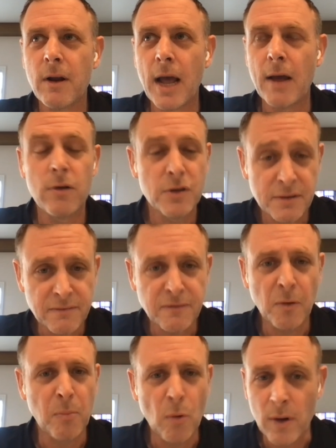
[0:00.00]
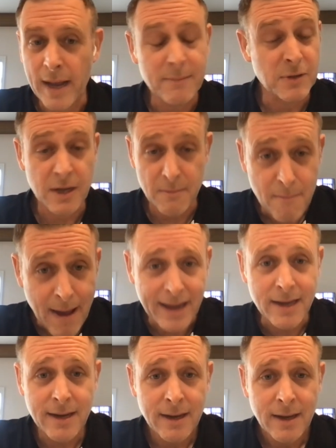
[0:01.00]
how losing football games can
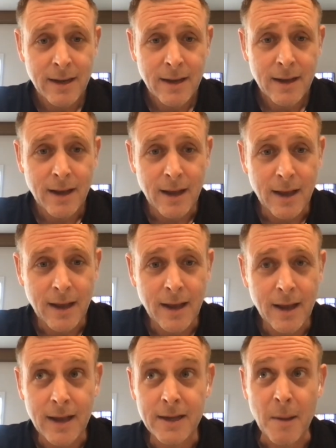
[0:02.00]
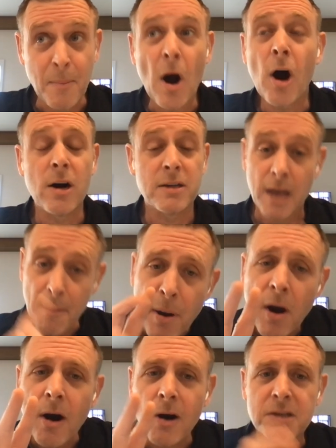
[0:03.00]
make a part
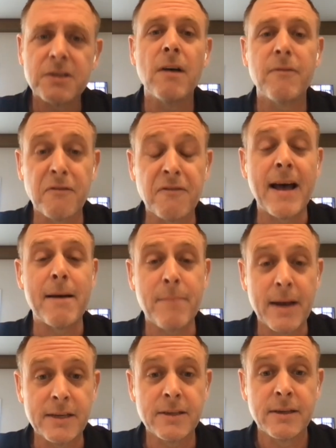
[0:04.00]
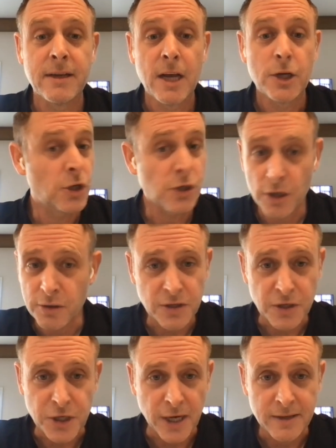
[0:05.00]
of a fan base just lose
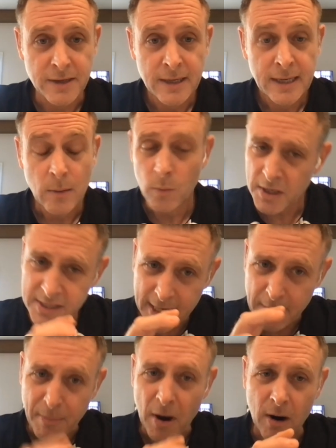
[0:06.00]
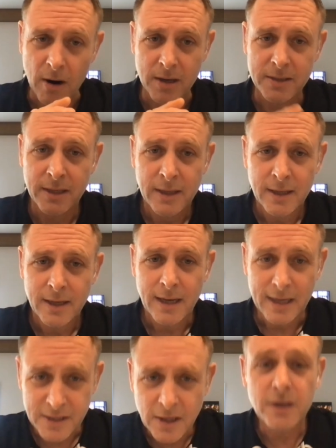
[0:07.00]
their shit. And when I say a part,
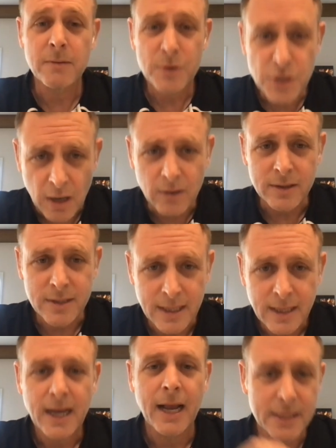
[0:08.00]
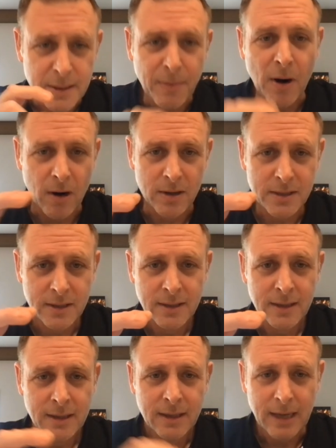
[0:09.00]
it's not the majority, it's a part.
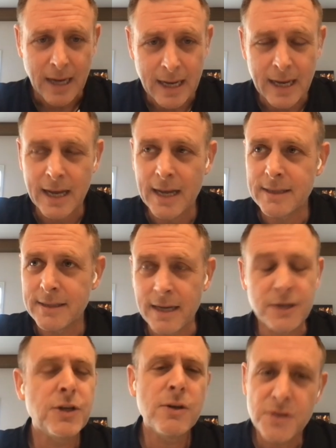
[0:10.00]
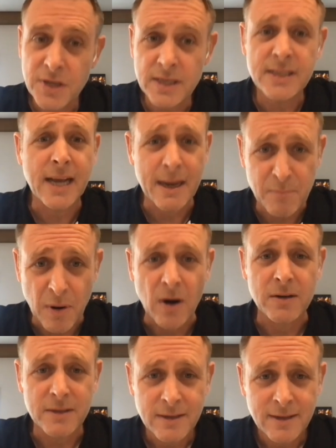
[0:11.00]
And it's usually the same
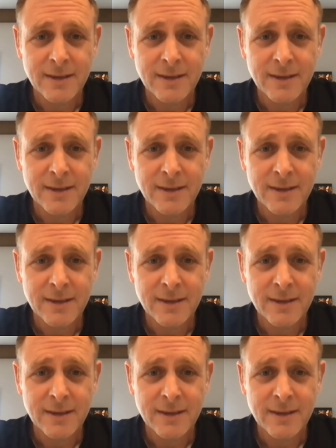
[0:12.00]
part.